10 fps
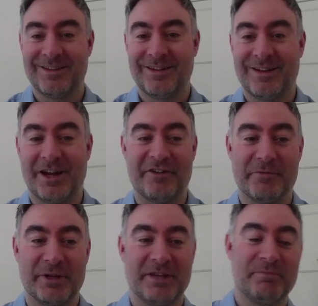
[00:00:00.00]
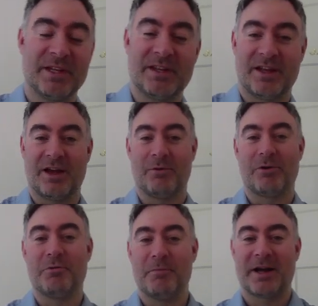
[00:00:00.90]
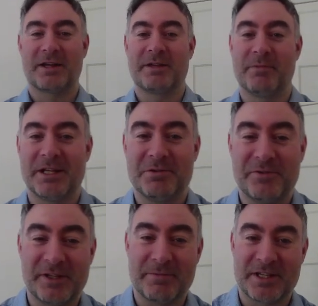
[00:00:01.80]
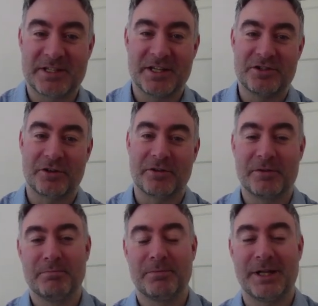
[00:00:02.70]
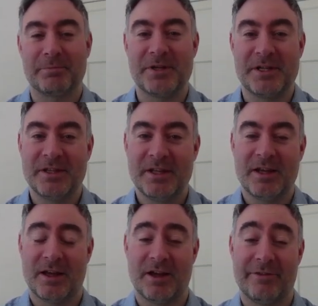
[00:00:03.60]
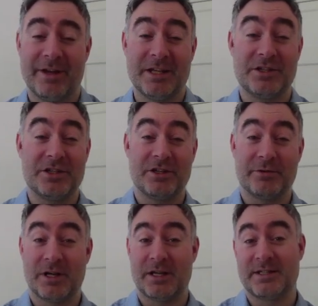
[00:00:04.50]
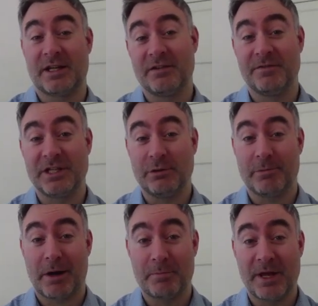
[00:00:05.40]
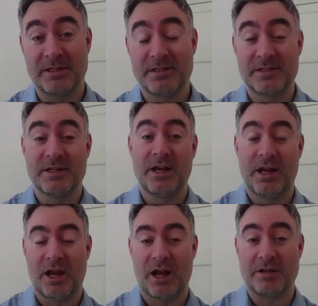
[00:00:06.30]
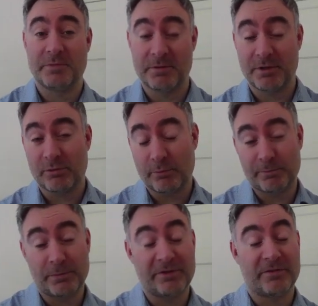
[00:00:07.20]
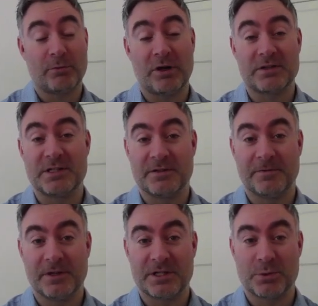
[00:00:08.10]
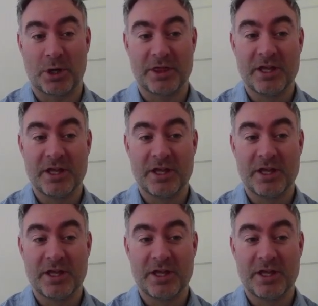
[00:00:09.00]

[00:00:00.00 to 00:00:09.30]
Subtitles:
Hi everybody, welcome back. My name is Relay Master Jonathan Blackburn. I'm here to do a second video about pins. It's been a bit of a while since the first one,